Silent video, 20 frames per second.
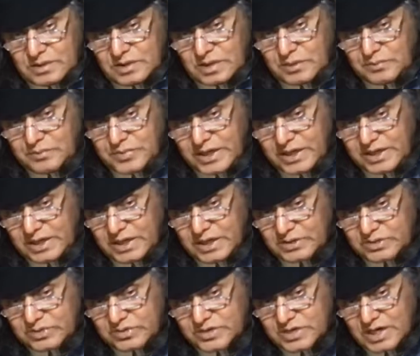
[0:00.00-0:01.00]
the
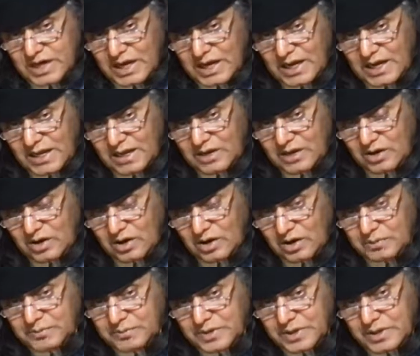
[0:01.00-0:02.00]
bringing to trial
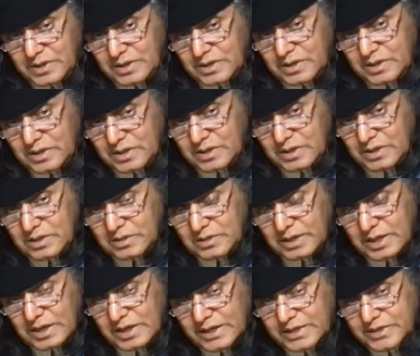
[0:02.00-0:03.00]
of
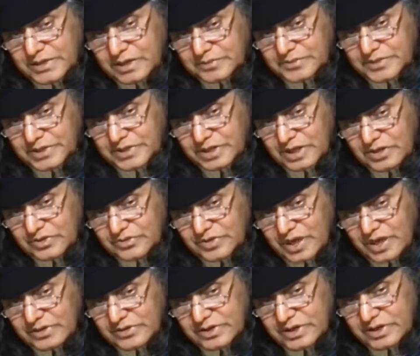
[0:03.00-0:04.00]
the leader of the
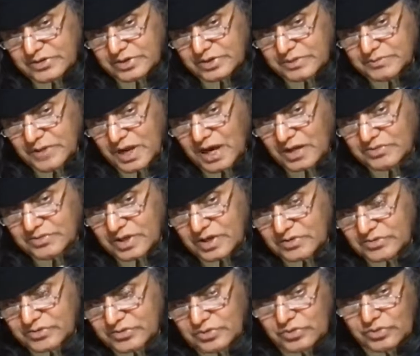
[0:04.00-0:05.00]
genocide regime, Aung
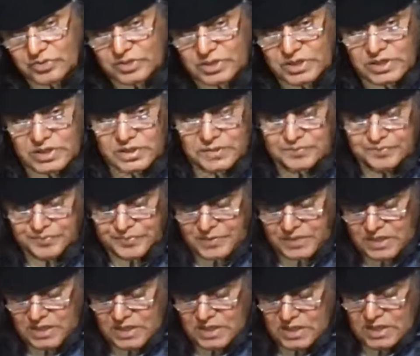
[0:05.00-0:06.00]
San Suu Kyi,
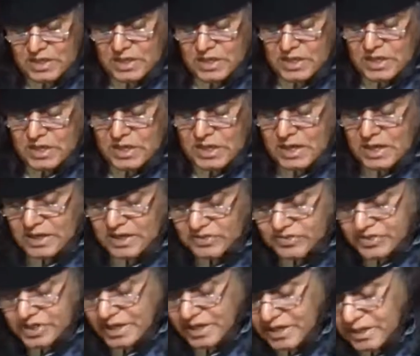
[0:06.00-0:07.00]
and
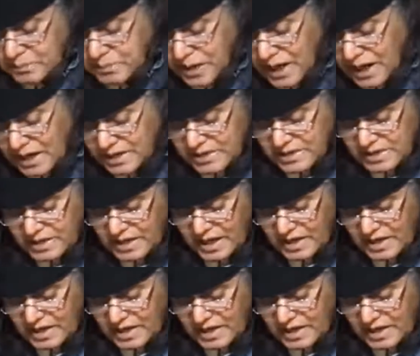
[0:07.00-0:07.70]
is taking part in the